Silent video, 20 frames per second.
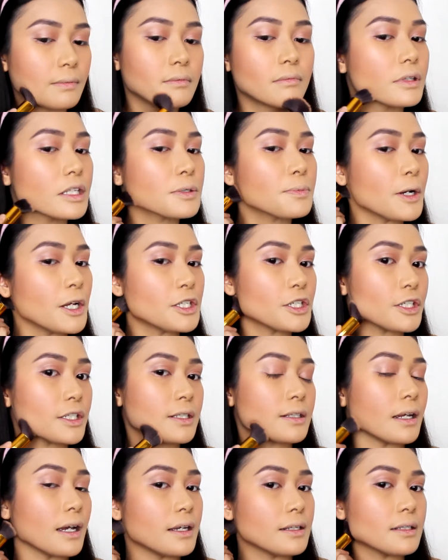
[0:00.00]
This
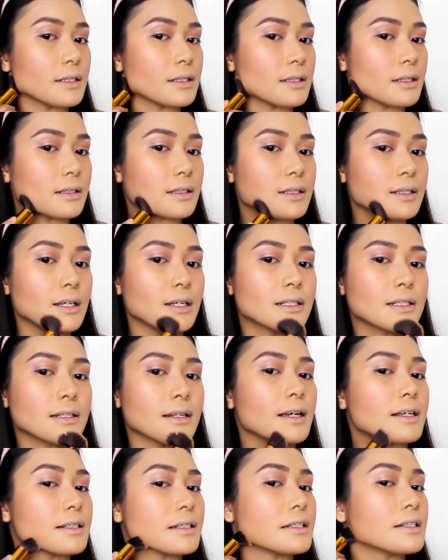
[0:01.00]
bronzer's nice. It's
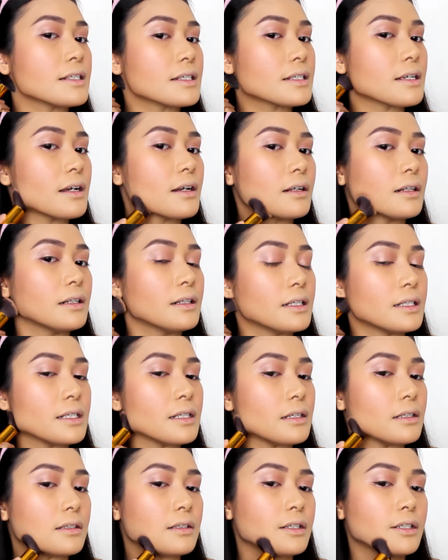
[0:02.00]
nice and subtle. It's
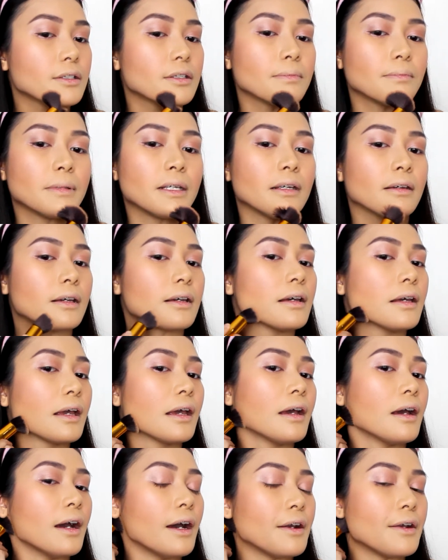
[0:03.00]
easier to make
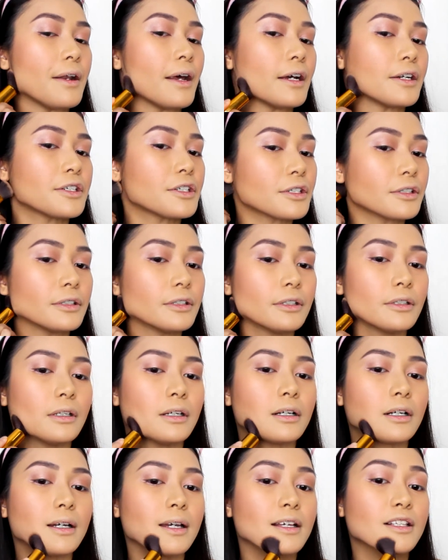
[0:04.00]
a natural
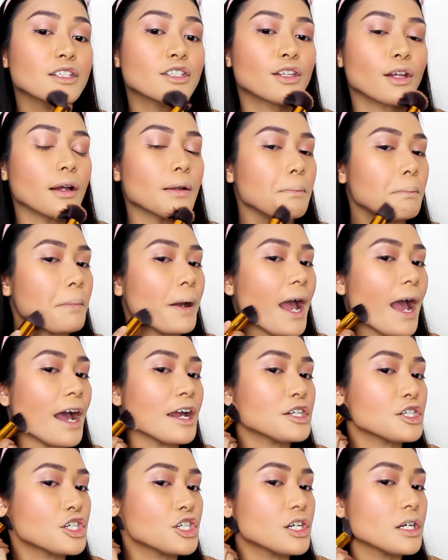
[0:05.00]
look. It's not
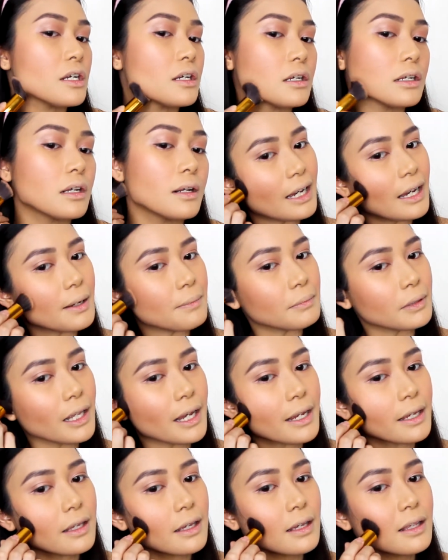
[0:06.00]
patchy. I'm
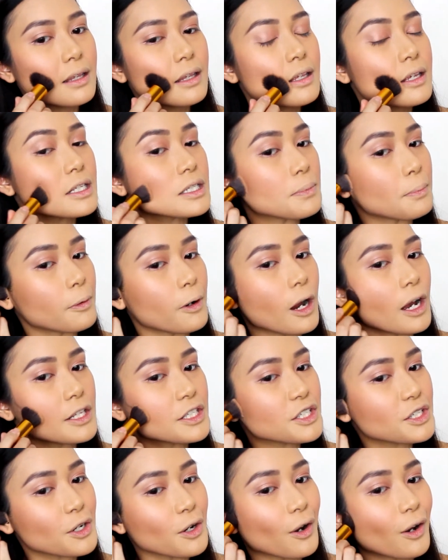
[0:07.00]
liking this
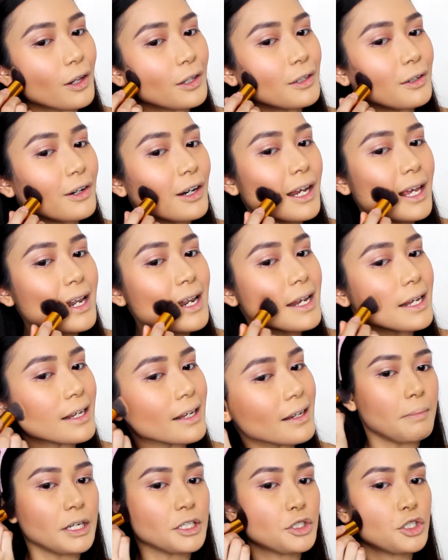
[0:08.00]
bronzer
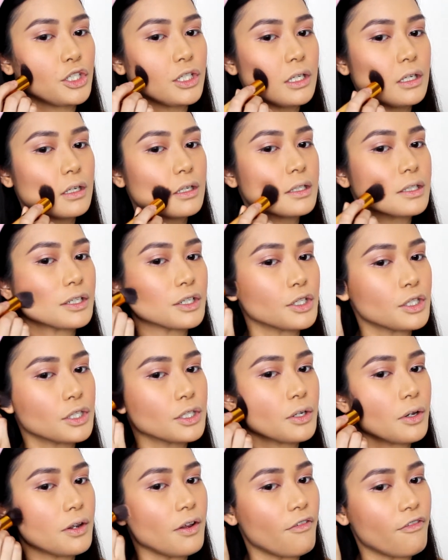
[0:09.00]
already. My cheeks are
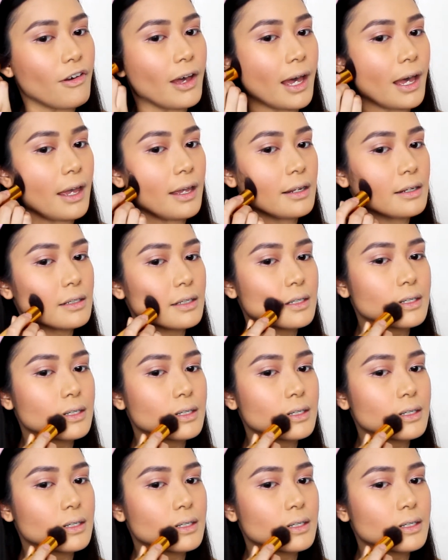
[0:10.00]
certified.